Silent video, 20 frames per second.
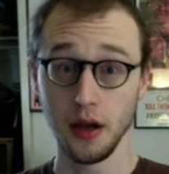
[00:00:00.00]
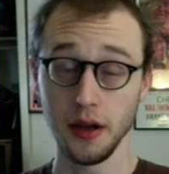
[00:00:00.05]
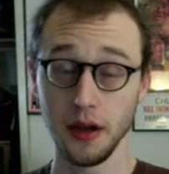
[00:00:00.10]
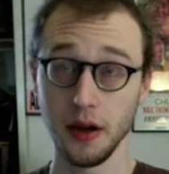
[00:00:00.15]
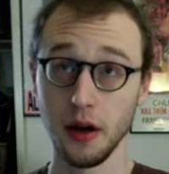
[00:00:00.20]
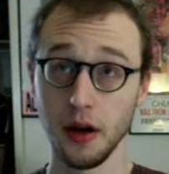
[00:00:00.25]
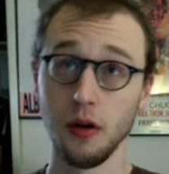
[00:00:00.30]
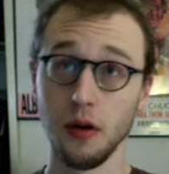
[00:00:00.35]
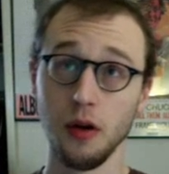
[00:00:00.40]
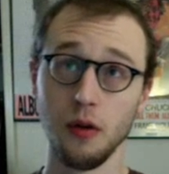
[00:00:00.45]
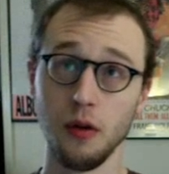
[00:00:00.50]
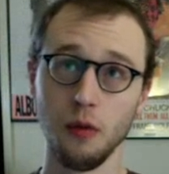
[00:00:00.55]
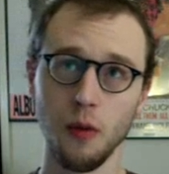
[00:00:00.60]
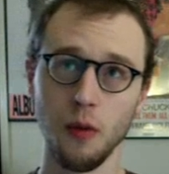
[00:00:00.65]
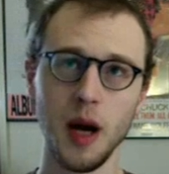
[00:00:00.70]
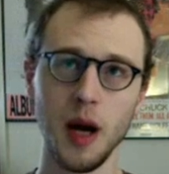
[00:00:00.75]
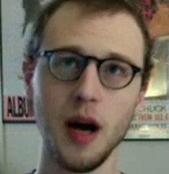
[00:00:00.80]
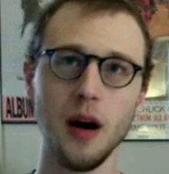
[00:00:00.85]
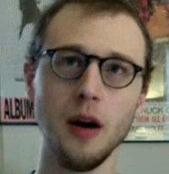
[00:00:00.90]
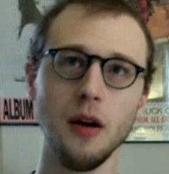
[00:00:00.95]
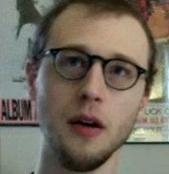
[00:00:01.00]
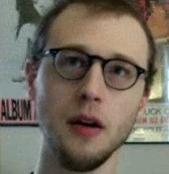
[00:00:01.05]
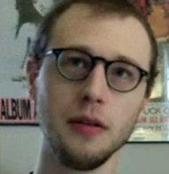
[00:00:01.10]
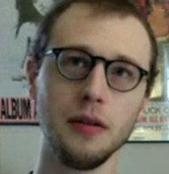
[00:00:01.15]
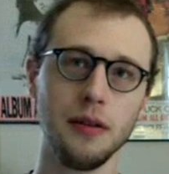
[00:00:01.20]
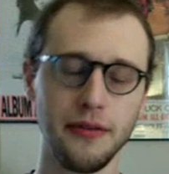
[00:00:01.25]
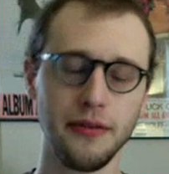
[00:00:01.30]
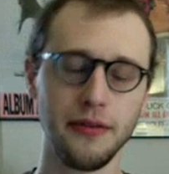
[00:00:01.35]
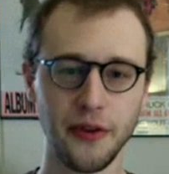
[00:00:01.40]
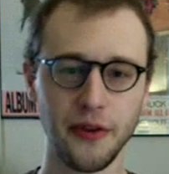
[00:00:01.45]
you know, well,
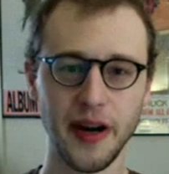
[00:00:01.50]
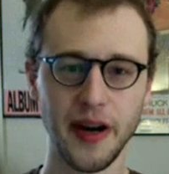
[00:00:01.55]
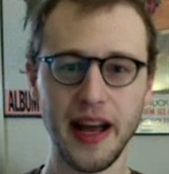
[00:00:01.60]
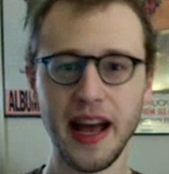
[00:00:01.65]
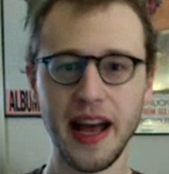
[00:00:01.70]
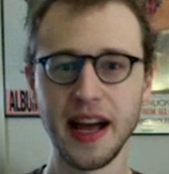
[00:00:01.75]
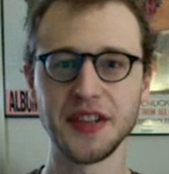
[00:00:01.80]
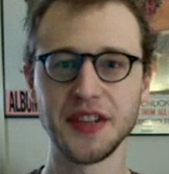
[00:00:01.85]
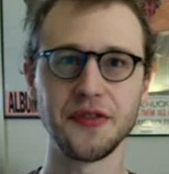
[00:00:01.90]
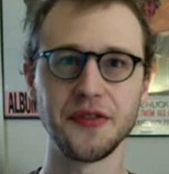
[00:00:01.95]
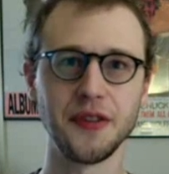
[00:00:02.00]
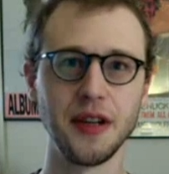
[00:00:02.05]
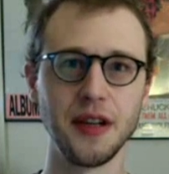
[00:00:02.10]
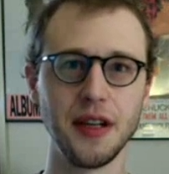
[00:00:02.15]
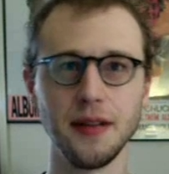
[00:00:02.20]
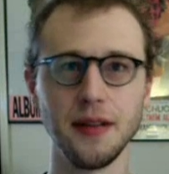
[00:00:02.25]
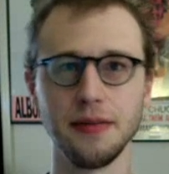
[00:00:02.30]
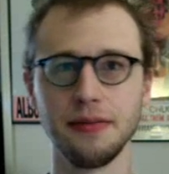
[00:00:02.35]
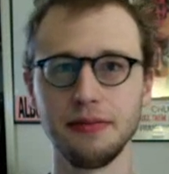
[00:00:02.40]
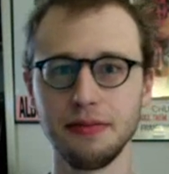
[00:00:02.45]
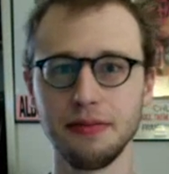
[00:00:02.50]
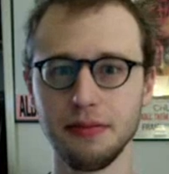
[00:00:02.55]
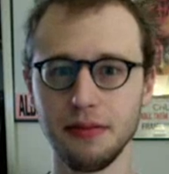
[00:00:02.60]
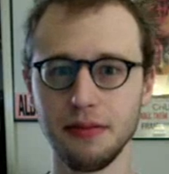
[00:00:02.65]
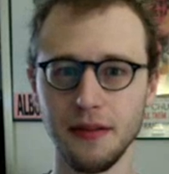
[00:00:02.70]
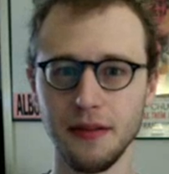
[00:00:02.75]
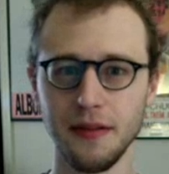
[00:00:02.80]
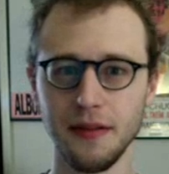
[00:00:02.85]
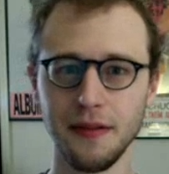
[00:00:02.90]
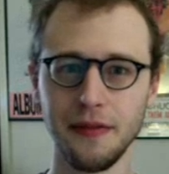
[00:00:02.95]
for an extra
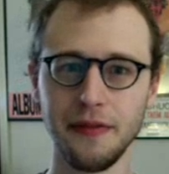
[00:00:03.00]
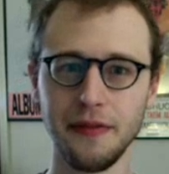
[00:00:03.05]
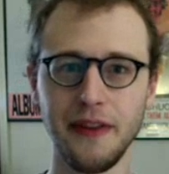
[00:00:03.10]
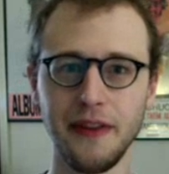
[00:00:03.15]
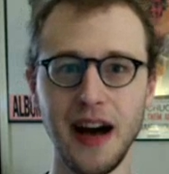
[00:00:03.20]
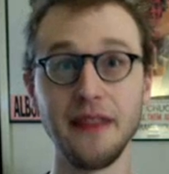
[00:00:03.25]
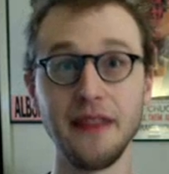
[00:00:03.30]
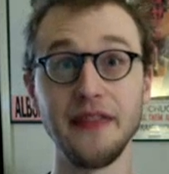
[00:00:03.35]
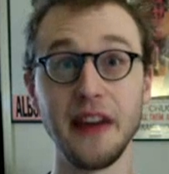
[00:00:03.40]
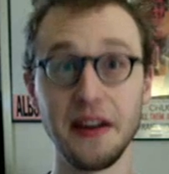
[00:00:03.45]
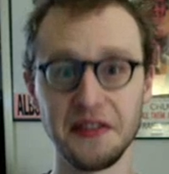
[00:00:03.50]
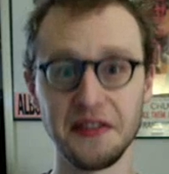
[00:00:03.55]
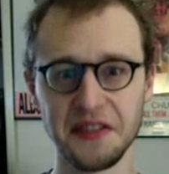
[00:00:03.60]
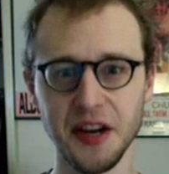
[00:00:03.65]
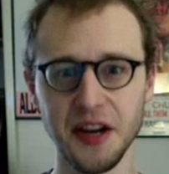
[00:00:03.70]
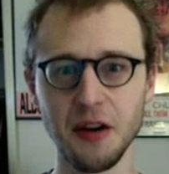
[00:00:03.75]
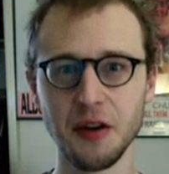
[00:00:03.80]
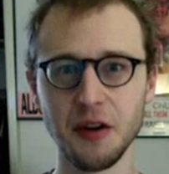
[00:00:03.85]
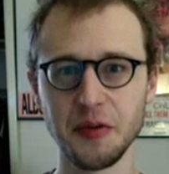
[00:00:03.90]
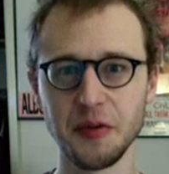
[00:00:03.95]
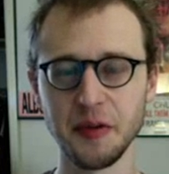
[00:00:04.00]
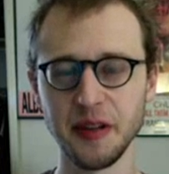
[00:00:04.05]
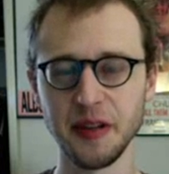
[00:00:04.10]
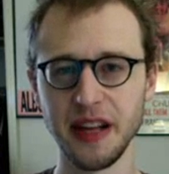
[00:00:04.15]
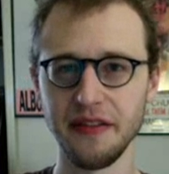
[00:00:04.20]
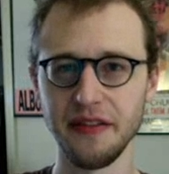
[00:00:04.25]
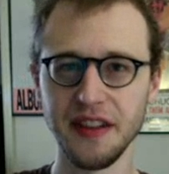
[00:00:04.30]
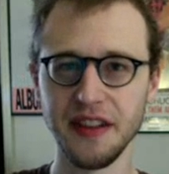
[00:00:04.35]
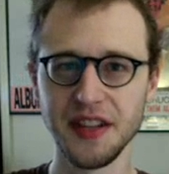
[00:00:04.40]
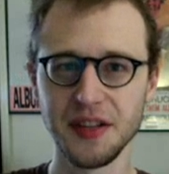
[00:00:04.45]
five thousand dollars, we
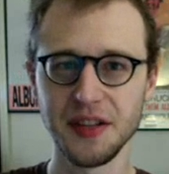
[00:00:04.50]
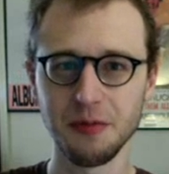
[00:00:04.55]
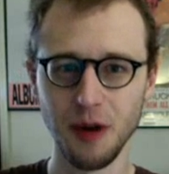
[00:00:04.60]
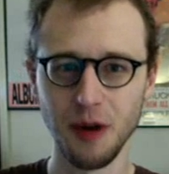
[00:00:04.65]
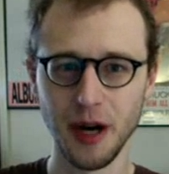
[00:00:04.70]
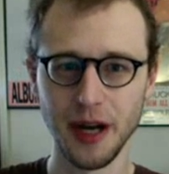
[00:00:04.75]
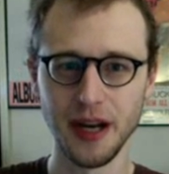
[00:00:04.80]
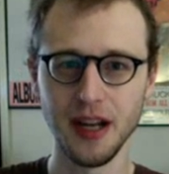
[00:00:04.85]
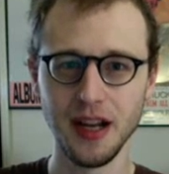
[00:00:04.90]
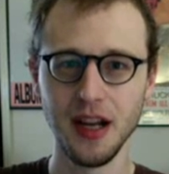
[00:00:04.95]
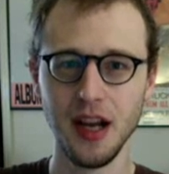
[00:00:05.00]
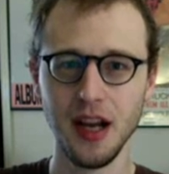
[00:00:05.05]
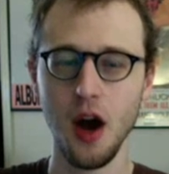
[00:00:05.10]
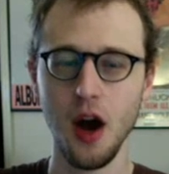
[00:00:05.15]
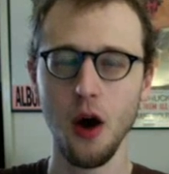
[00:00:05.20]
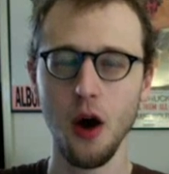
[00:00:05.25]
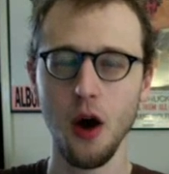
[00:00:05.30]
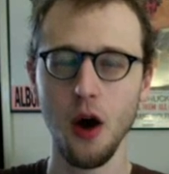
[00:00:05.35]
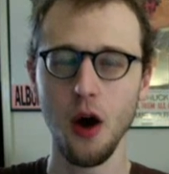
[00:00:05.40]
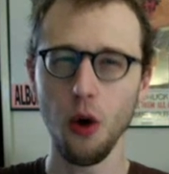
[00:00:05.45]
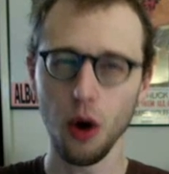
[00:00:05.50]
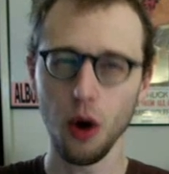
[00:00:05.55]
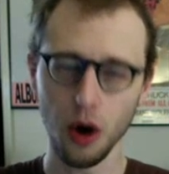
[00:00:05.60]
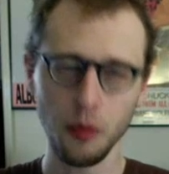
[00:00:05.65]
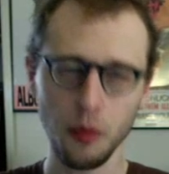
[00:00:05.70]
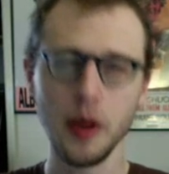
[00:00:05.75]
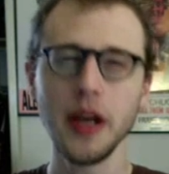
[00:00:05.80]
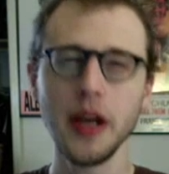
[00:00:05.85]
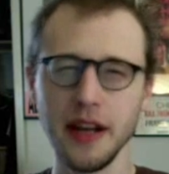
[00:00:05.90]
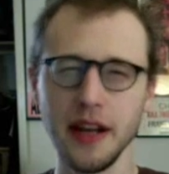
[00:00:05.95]
could have this one,
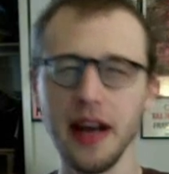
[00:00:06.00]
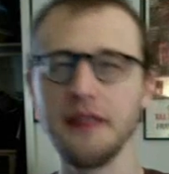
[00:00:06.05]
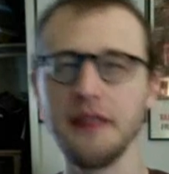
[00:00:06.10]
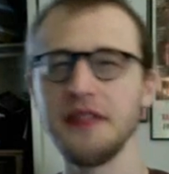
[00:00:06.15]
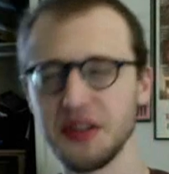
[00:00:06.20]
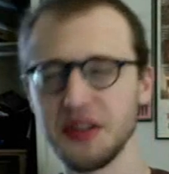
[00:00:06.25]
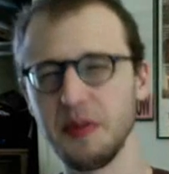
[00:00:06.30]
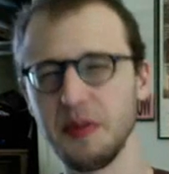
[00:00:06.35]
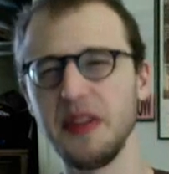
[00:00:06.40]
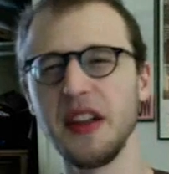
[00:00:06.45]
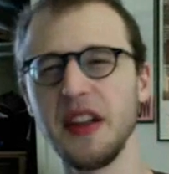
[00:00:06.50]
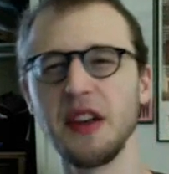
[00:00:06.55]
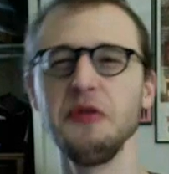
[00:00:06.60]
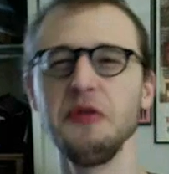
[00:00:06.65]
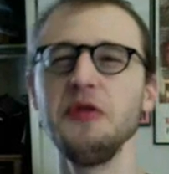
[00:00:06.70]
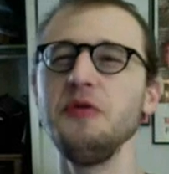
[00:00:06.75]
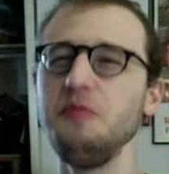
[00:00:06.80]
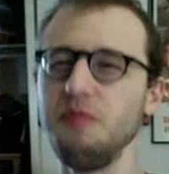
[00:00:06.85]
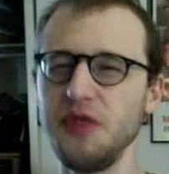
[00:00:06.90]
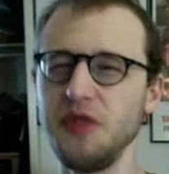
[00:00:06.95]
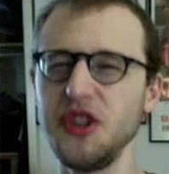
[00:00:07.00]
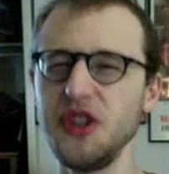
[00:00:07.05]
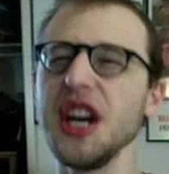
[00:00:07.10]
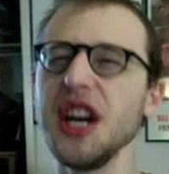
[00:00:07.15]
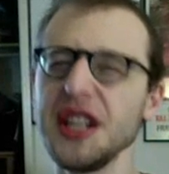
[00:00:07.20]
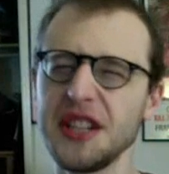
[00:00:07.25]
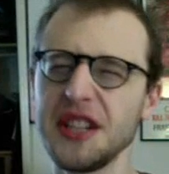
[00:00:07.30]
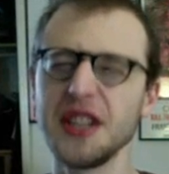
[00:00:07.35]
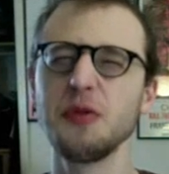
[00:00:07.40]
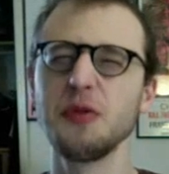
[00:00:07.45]
or we could have this one that'll do
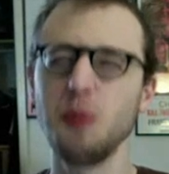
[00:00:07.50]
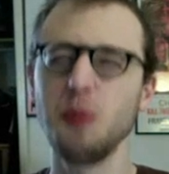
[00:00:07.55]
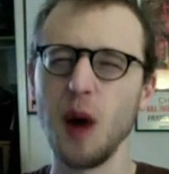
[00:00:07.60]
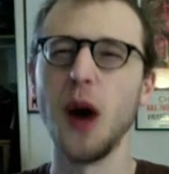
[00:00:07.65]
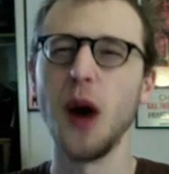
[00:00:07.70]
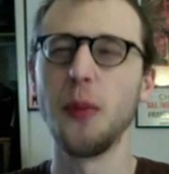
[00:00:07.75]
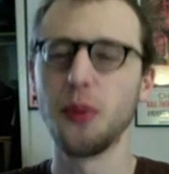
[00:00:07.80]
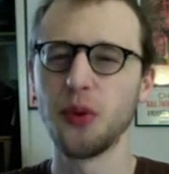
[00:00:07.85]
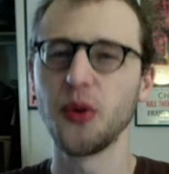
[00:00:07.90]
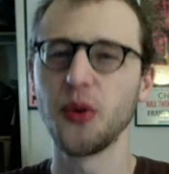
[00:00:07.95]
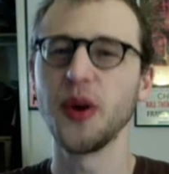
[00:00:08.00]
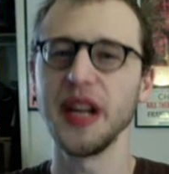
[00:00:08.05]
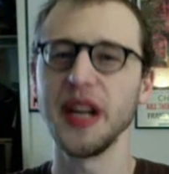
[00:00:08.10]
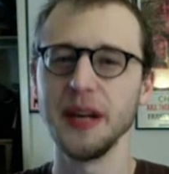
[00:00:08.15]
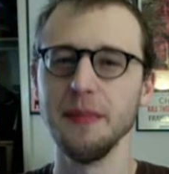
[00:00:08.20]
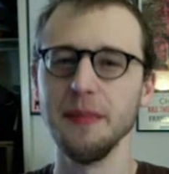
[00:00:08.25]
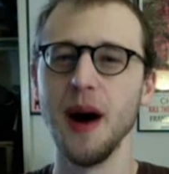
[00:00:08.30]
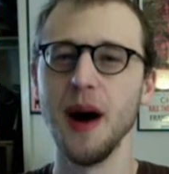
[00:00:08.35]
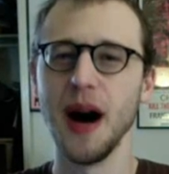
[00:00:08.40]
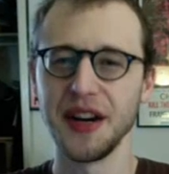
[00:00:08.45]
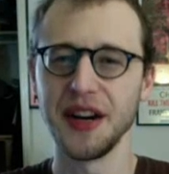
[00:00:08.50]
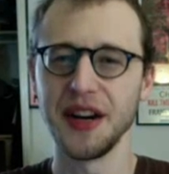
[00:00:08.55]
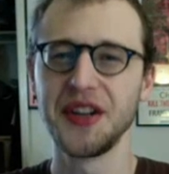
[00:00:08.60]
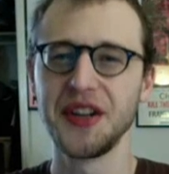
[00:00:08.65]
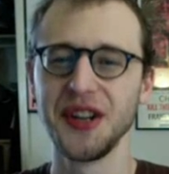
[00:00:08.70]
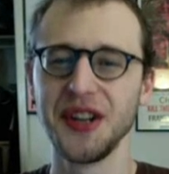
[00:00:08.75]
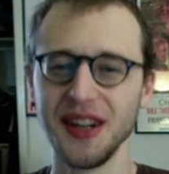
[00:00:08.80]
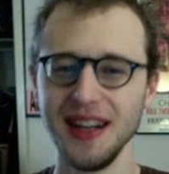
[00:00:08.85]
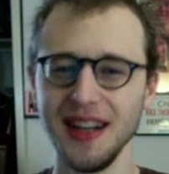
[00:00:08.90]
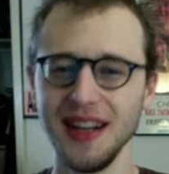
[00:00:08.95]
just as well, pretty
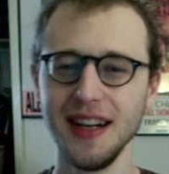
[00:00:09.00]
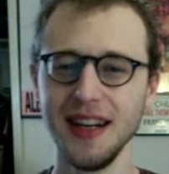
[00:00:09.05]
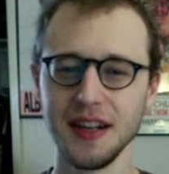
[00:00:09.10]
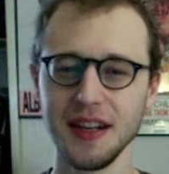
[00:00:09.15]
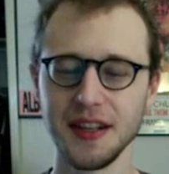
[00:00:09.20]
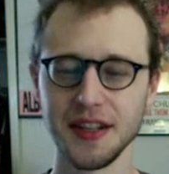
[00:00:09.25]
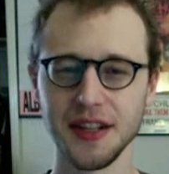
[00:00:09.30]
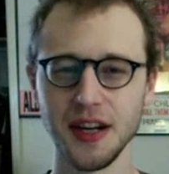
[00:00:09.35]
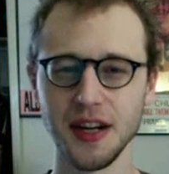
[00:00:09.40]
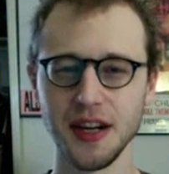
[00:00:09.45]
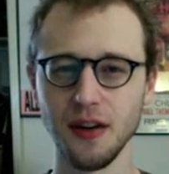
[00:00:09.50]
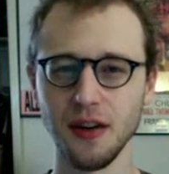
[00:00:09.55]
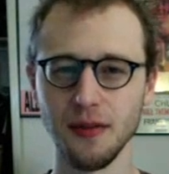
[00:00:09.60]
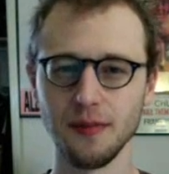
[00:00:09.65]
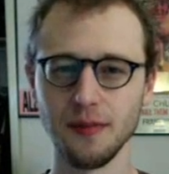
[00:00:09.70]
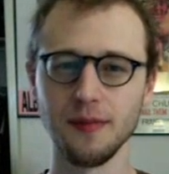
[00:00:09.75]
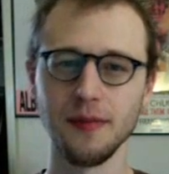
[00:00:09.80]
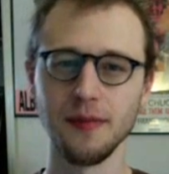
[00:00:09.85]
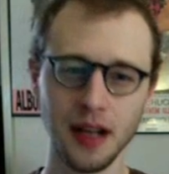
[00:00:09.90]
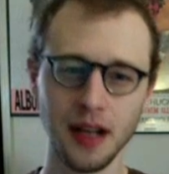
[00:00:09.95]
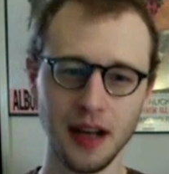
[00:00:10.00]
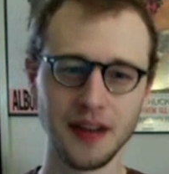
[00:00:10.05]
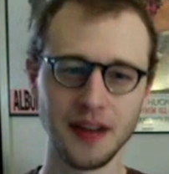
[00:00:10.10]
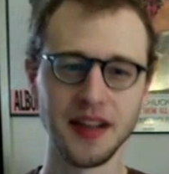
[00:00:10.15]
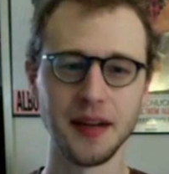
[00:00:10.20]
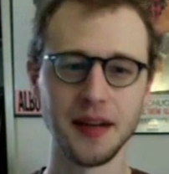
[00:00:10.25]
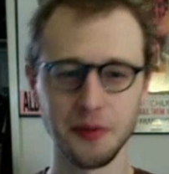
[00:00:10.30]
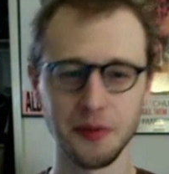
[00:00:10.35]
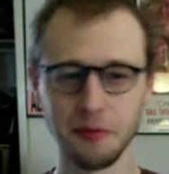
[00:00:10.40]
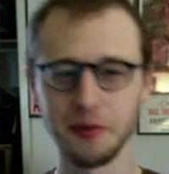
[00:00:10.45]
much. So a lot
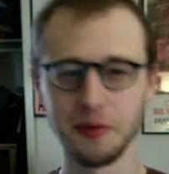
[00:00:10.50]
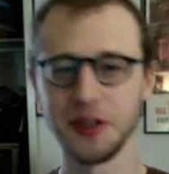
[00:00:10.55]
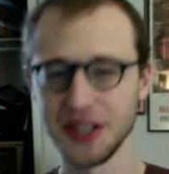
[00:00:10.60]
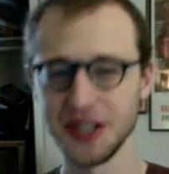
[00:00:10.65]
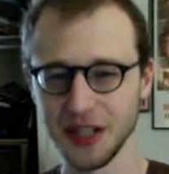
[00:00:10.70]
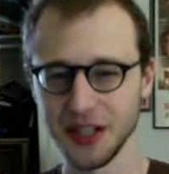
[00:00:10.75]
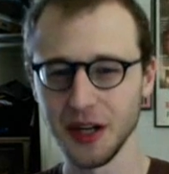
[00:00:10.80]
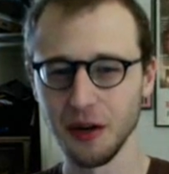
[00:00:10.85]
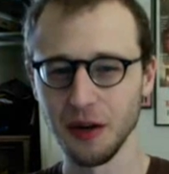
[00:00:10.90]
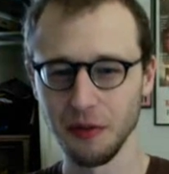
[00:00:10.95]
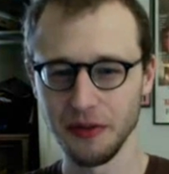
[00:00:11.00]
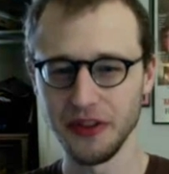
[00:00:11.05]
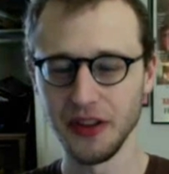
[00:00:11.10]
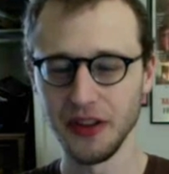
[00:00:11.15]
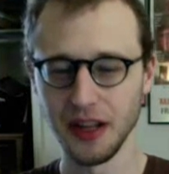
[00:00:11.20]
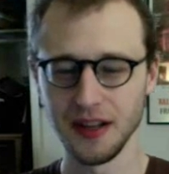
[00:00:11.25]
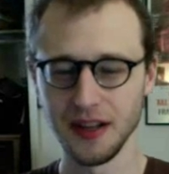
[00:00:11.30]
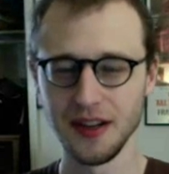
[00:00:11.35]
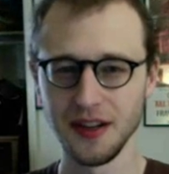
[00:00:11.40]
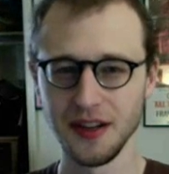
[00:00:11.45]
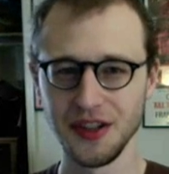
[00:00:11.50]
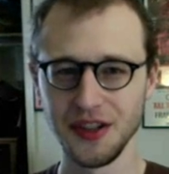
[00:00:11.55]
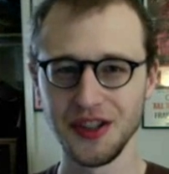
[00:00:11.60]
of times we would just go with the